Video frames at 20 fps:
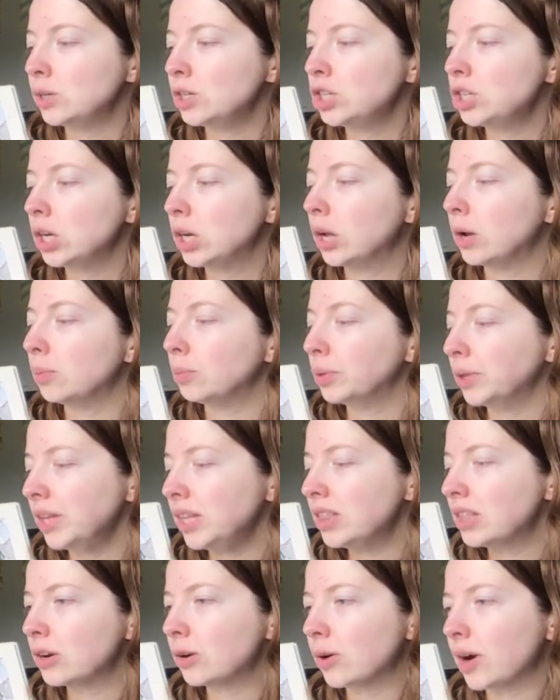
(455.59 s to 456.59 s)
should
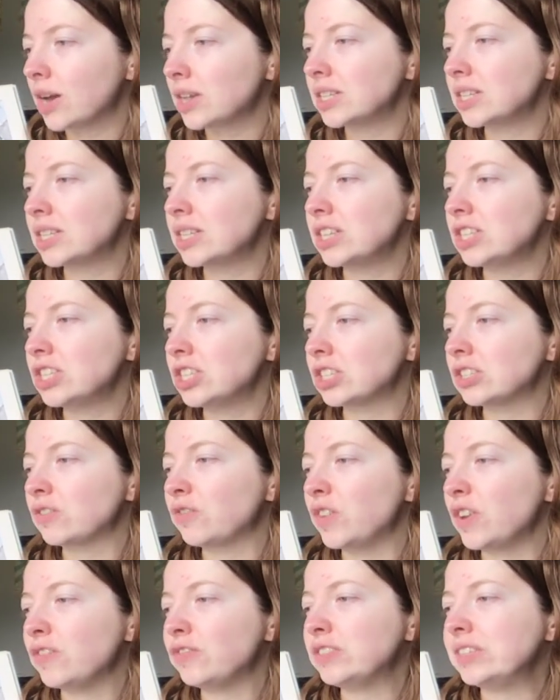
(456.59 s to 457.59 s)
complete the crossing in just
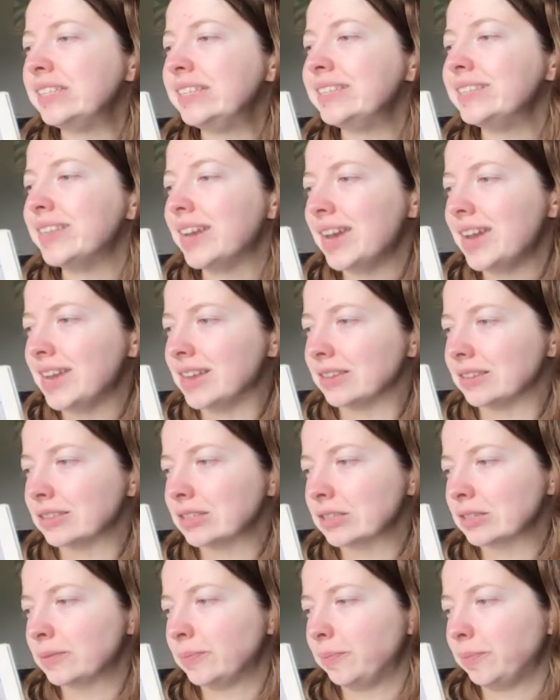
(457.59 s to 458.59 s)
15 days.